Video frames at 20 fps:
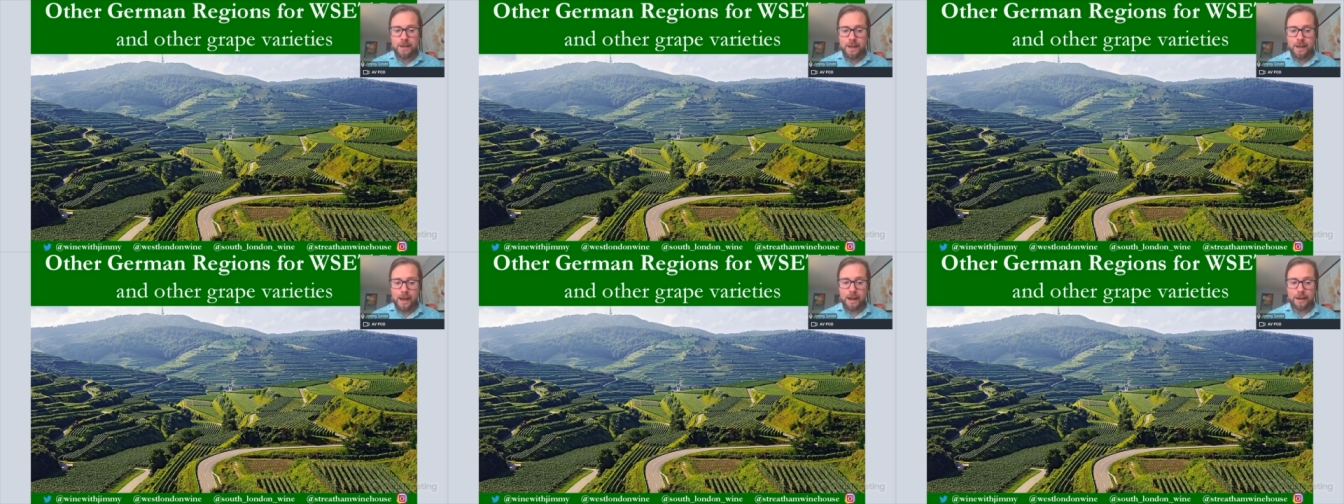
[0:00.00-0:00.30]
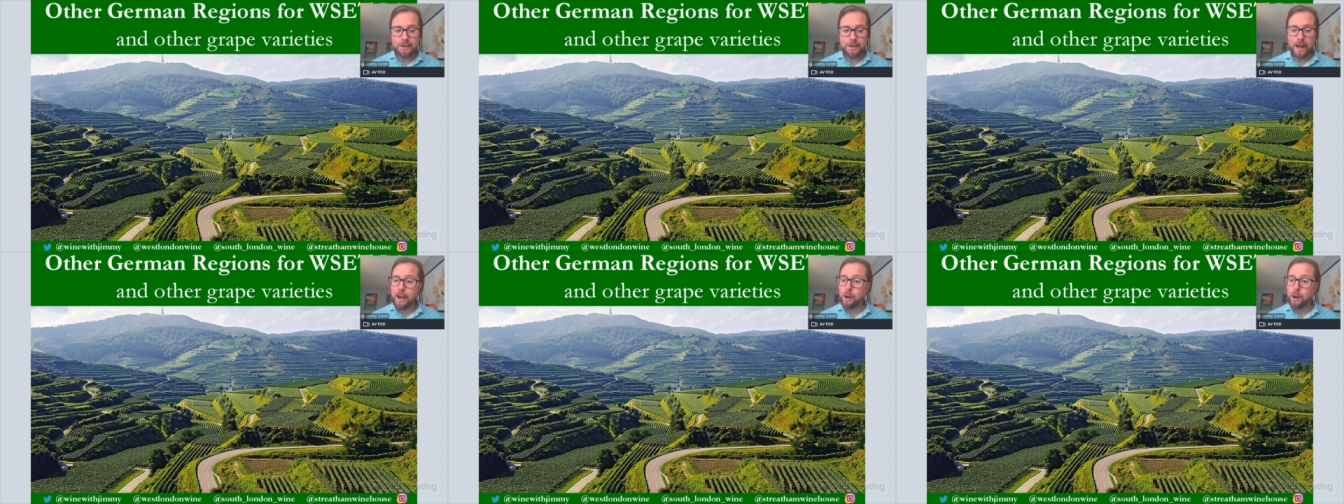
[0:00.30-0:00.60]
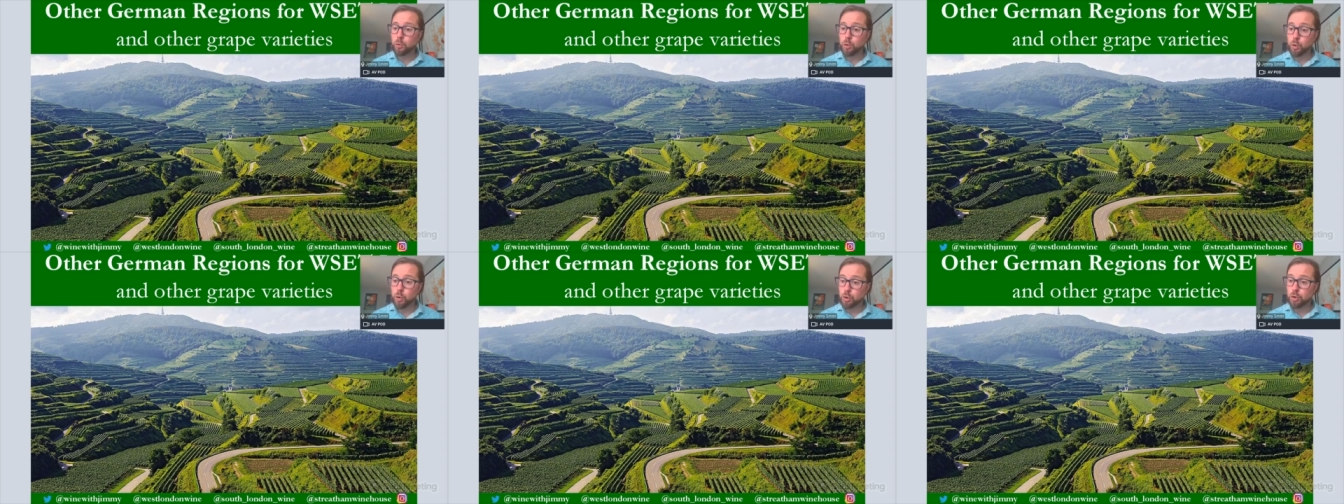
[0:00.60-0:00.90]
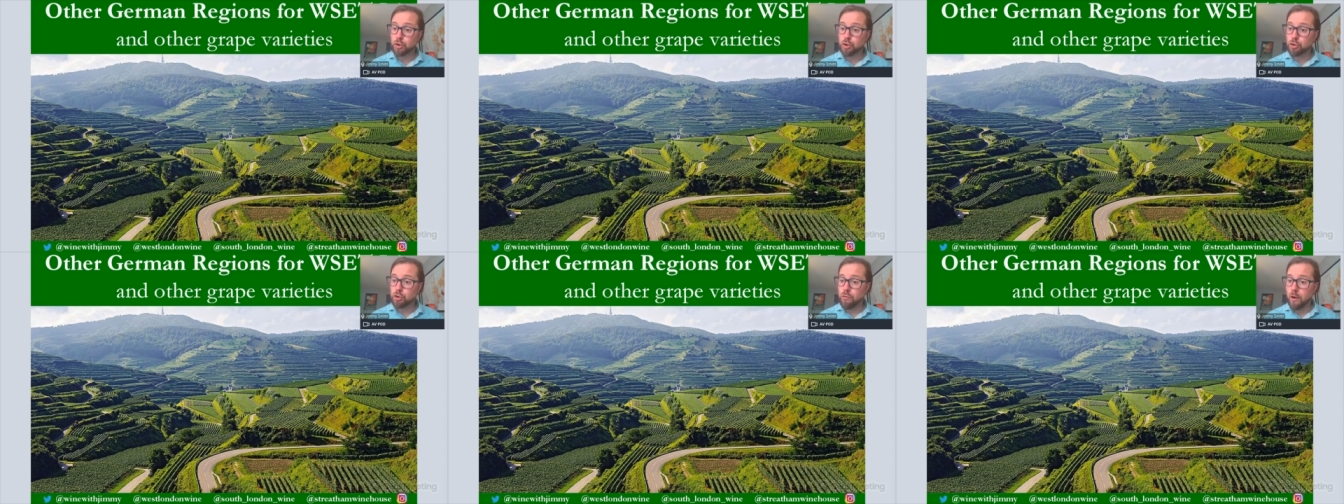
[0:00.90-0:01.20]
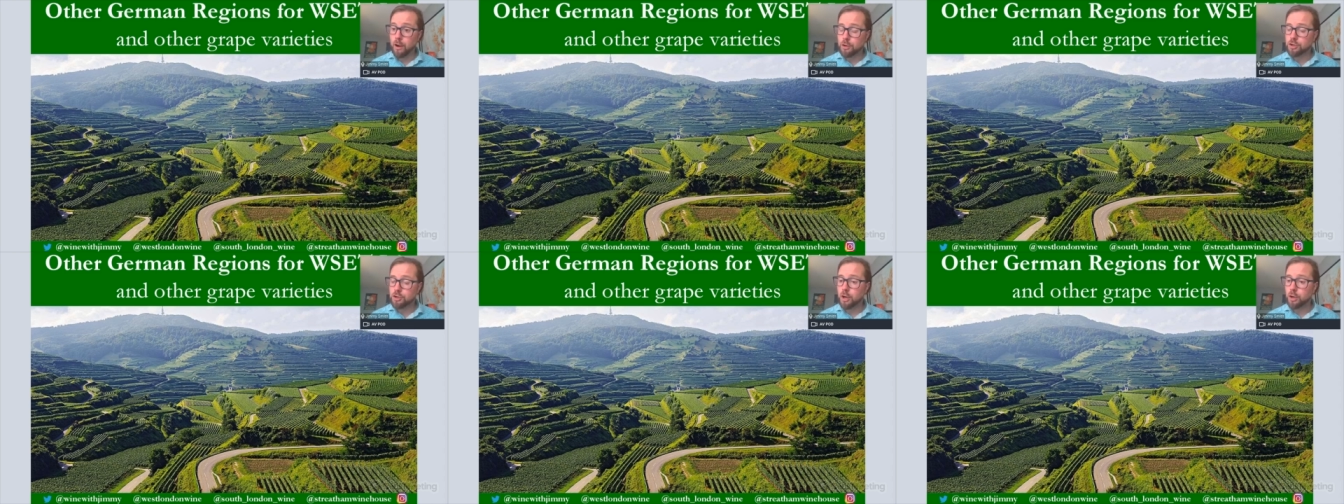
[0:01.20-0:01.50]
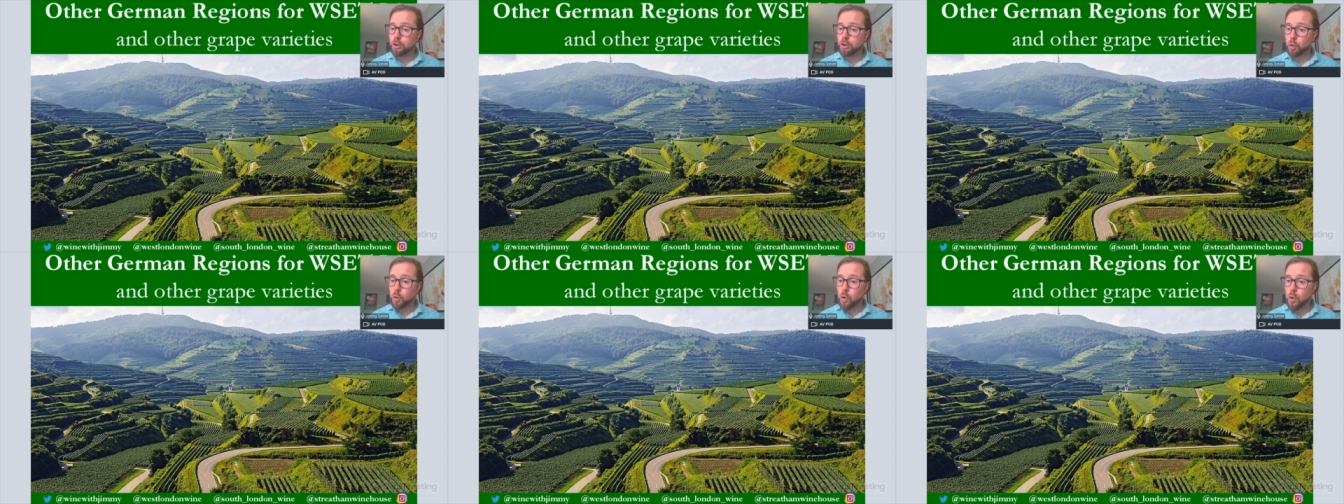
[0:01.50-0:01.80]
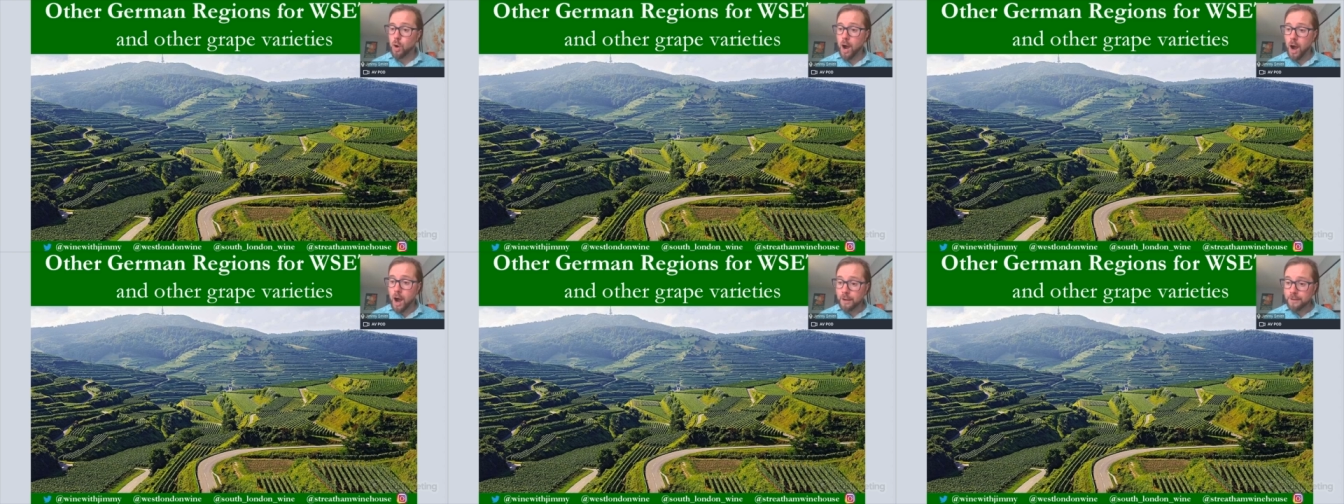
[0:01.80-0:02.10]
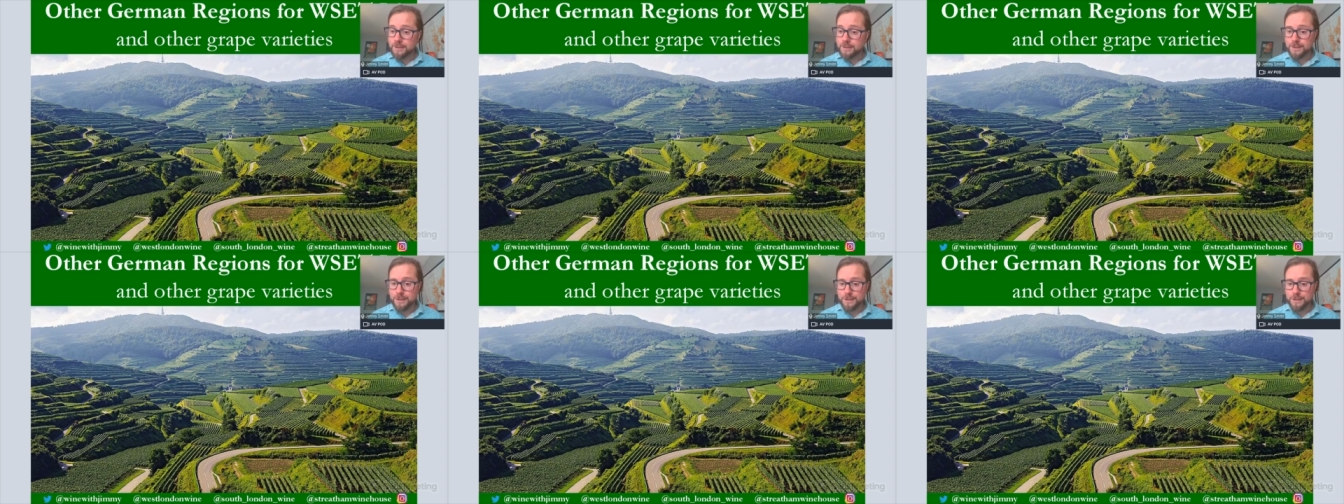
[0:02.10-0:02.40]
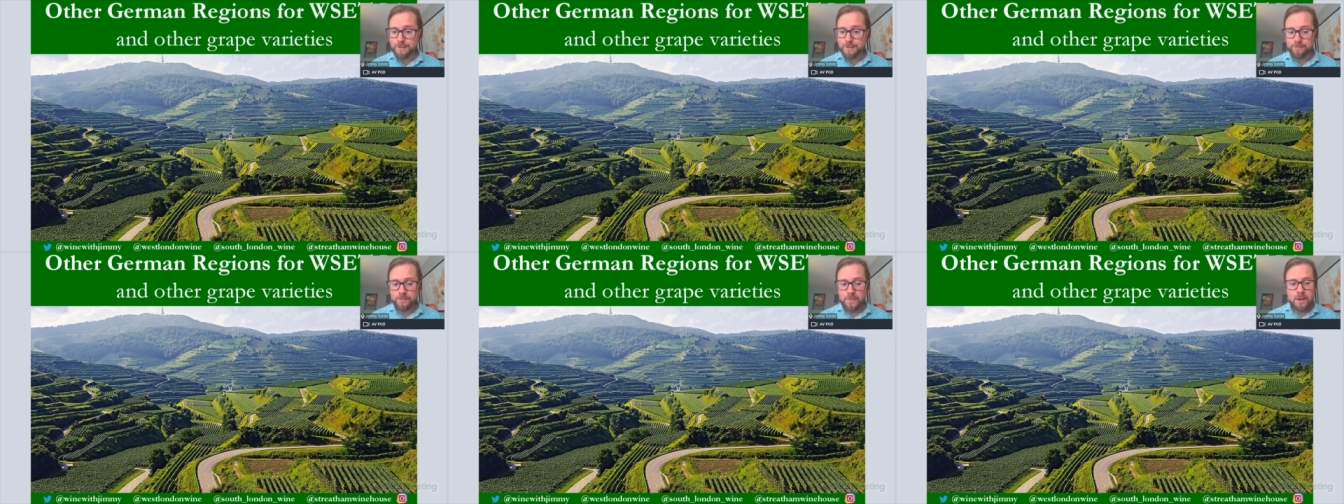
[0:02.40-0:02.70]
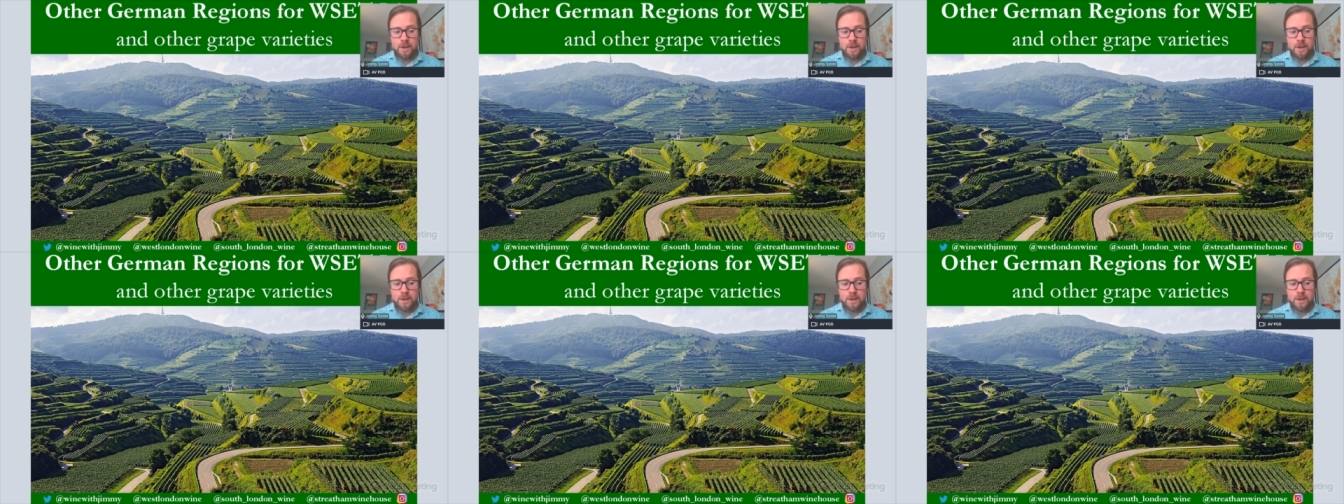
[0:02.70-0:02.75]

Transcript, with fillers: and how you should structure your answers.